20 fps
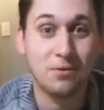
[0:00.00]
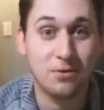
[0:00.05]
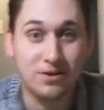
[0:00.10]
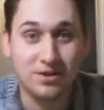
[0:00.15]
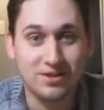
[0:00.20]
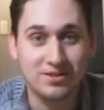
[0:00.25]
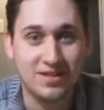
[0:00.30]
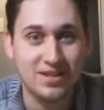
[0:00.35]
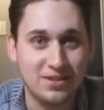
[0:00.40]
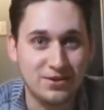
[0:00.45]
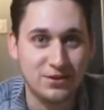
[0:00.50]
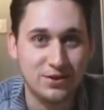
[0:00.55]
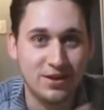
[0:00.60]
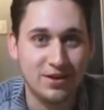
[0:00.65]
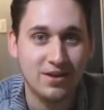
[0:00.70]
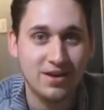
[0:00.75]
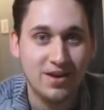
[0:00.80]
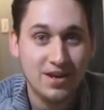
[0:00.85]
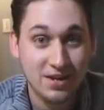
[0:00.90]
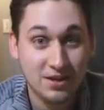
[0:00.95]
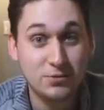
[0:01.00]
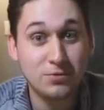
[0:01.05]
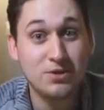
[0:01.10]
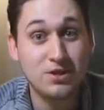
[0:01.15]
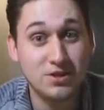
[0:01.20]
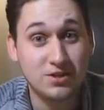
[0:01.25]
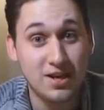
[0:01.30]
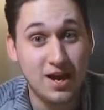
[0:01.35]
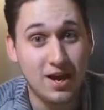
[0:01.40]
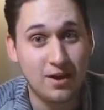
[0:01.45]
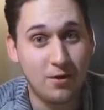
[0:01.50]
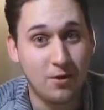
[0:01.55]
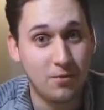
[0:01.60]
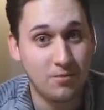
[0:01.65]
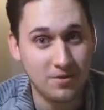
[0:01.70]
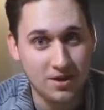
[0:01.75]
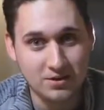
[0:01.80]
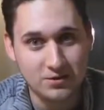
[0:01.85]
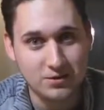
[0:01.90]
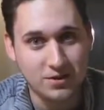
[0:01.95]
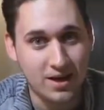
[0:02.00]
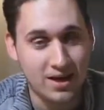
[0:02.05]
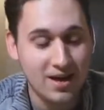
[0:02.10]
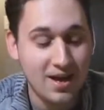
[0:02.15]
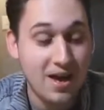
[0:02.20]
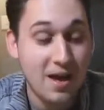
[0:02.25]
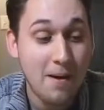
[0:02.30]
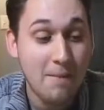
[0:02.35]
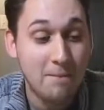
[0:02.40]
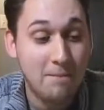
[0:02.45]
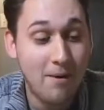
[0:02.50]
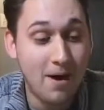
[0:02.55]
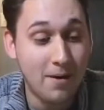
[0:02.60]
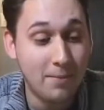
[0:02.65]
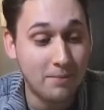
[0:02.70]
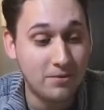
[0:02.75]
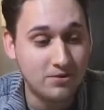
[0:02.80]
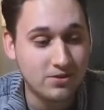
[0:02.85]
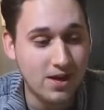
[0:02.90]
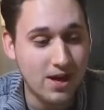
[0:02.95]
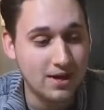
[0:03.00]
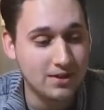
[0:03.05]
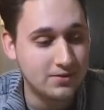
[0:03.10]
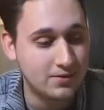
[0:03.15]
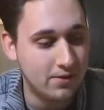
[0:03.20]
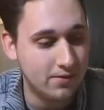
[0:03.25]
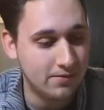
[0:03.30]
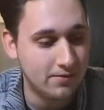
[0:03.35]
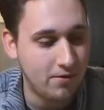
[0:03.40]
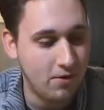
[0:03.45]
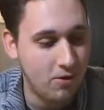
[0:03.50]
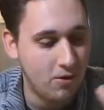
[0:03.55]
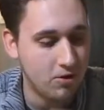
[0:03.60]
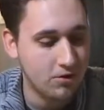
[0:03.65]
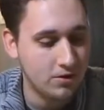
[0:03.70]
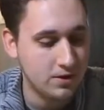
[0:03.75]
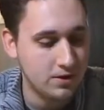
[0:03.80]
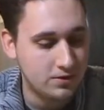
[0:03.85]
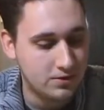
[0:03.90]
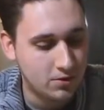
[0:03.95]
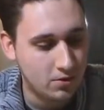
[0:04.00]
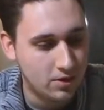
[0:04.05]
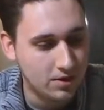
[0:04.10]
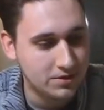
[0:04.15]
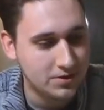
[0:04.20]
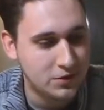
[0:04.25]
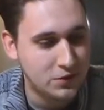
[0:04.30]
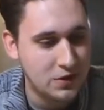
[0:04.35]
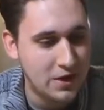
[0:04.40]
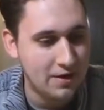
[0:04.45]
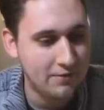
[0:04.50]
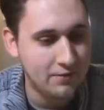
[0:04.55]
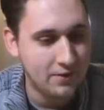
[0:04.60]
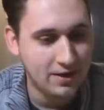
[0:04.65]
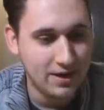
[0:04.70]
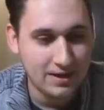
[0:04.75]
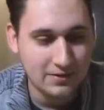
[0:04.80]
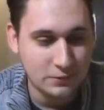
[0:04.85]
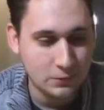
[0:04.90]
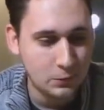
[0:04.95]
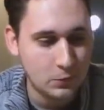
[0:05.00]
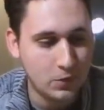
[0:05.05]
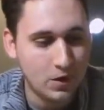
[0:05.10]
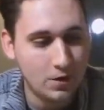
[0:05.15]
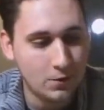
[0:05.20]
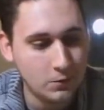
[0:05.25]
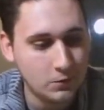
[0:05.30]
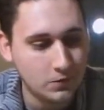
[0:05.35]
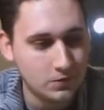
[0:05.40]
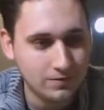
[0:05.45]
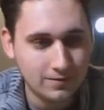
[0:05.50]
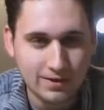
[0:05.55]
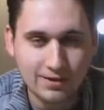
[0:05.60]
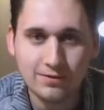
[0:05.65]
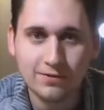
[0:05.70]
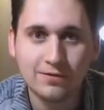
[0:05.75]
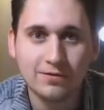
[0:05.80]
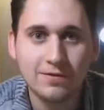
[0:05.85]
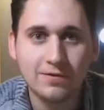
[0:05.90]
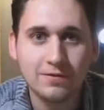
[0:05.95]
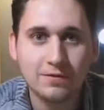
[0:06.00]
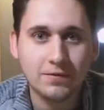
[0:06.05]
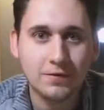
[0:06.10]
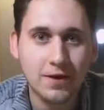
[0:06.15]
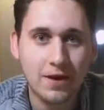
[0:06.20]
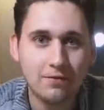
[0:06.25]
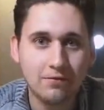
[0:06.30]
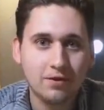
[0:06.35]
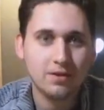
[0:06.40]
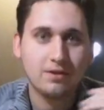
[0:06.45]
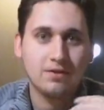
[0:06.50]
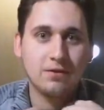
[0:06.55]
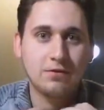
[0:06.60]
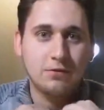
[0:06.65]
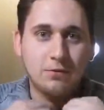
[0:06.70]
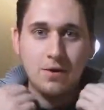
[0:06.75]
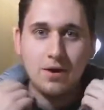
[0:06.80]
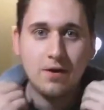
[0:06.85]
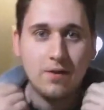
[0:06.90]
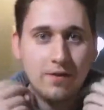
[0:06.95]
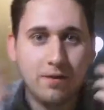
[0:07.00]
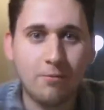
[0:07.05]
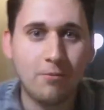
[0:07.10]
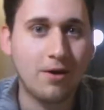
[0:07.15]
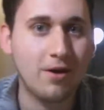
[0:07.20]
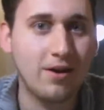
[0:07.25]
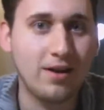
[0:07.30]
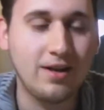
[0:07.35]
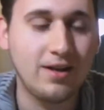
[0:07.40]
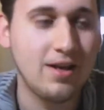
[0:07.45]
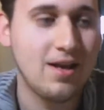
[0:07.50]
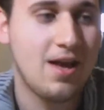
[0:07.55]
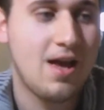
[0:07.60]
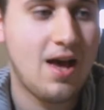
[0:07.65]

organization here. Because we just got home yesterday. But besides all these toys and stuff, I got some clothes, t-shirts, stuff, the sweater, I'm wearing it,